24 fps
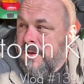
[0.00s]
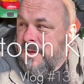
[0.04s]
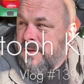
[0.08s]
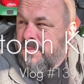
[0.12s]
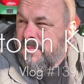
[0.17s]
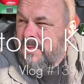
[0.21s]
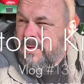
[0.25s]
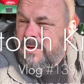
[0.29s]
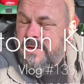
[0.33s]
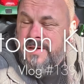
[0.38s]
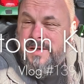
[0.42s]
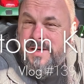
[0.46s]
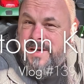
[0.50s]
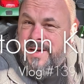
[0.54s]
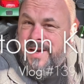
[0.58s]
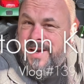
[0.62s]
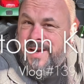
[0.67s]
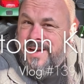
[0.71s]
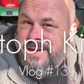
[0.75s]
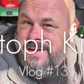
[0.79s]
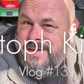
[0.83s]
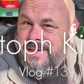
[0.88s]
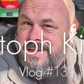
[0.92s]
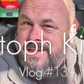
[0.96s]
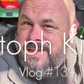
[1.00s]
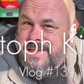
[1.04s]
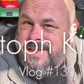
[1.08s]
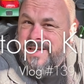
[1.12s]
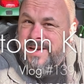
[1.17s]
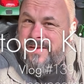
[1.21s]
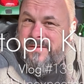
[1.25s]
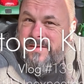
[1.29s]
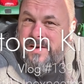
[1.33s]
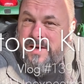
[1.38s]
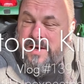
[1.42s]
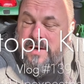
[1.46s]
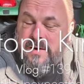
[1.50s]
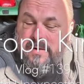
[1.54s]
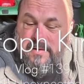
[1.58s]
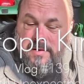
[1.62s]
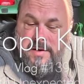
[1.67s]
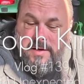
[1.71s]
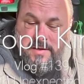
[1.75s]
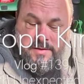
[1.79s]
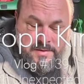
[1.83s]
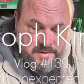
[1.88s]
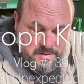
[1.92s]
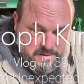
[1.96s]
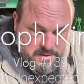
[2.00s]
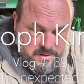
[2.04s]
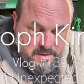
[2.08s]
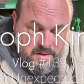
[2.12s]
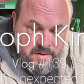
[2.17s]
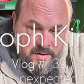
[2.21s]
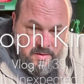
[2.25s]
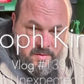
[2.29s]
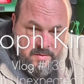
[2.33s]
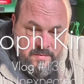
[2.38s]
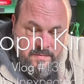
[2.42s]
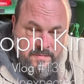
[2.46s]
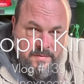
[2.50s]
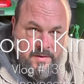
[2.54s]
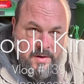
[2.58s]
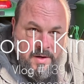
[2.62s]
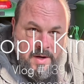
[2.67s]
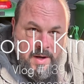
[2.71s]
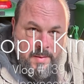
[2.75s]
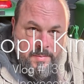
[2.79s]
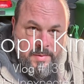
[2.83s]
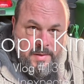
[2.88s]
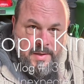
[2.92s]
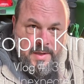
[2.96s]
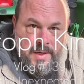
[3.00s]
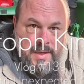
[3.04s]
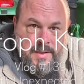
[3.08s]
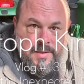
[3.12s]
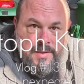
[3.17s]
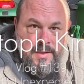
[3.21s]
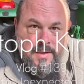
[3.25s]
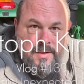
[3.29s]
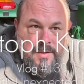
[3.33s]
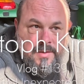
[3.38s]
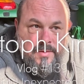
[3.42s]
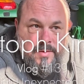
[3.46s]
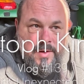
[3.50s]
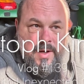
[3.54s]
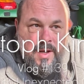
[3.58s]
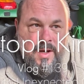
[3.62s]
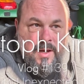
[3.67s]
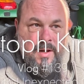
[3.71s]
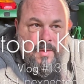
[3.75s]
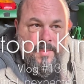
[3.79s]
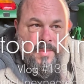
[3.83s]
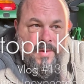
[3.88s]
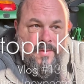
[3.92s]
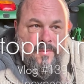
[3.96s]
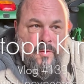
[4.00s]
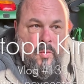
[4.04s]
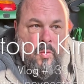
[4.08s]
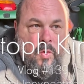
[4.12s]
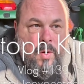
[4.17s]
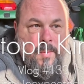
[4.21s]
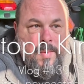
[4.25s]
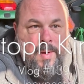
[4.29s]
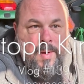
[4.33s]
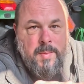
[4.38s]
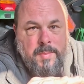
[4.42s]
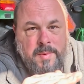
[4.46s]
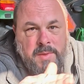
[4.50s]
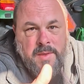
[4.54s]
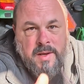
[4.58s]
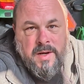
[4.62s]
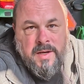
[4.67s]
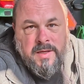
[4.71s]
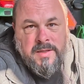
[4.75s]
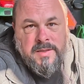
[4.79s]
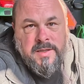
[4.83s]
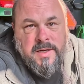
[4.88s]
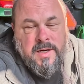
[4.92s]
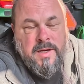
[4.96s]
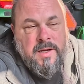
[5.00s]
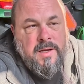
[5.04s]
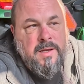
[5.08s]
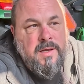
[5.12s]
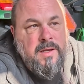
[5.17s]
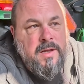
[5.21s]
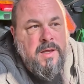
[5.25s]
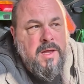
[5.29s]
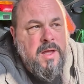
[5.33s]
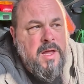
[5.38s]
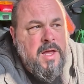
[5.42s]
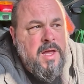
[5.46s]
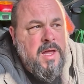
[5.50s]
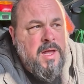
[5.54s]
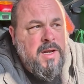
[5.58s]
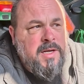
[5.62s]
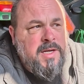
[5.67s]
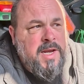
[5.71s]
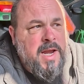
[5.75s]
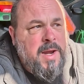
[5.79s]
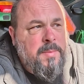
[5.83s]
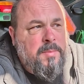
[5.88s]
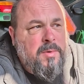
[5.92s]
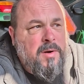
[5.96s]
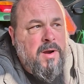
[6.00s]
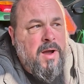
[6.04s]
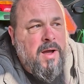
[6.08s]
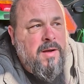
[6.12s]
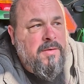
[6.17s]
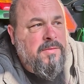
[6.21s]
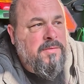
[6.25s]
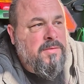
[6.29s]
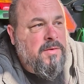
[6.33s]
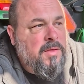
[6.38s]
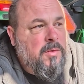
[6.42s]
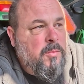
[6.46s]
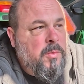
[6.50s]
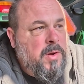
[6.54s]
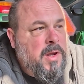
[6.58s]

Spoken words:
we're supposed to get 70 degrees or so for a couple of days here. So we got a little bit of a warm up, and then it's going to taper off for the